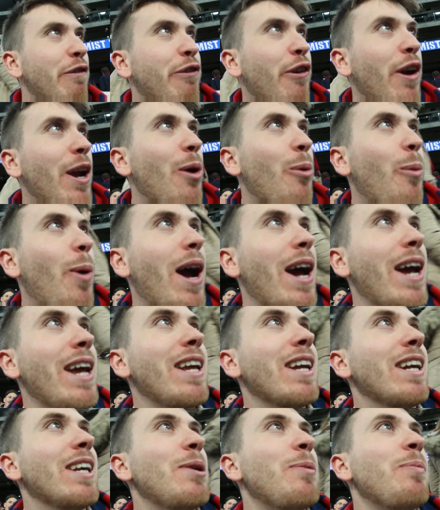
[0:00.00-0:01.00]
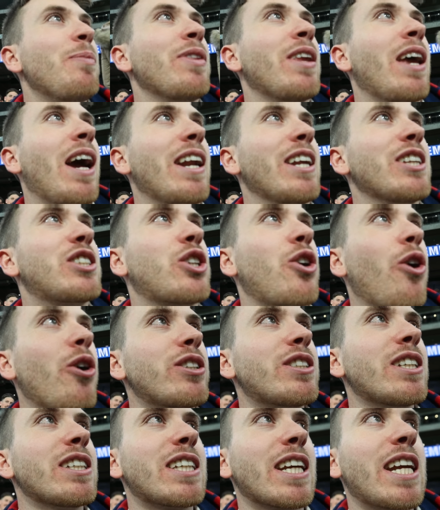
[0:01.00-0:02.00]
a free away, and it's
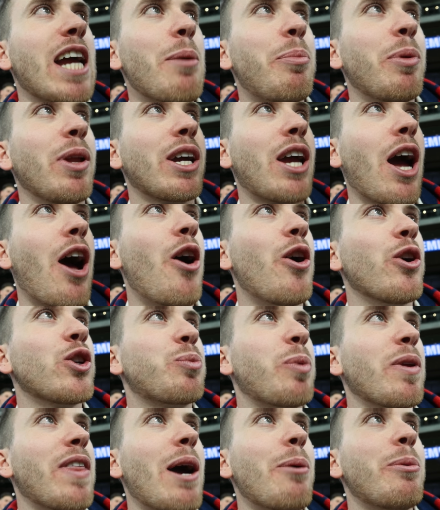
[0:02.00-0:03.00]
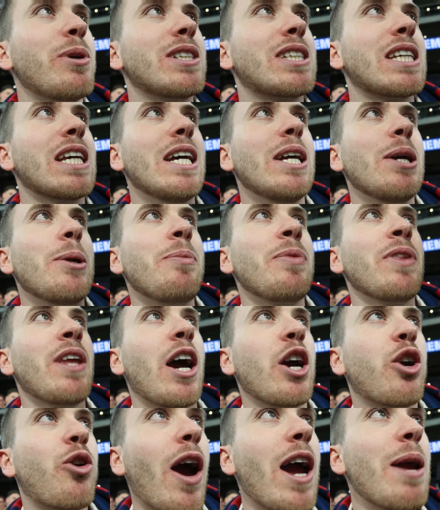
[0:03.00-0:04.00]
cost us a couple of goals. But that was
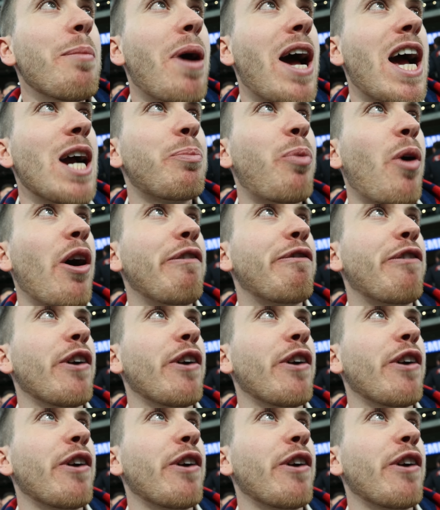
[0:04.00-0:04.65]
a great mark by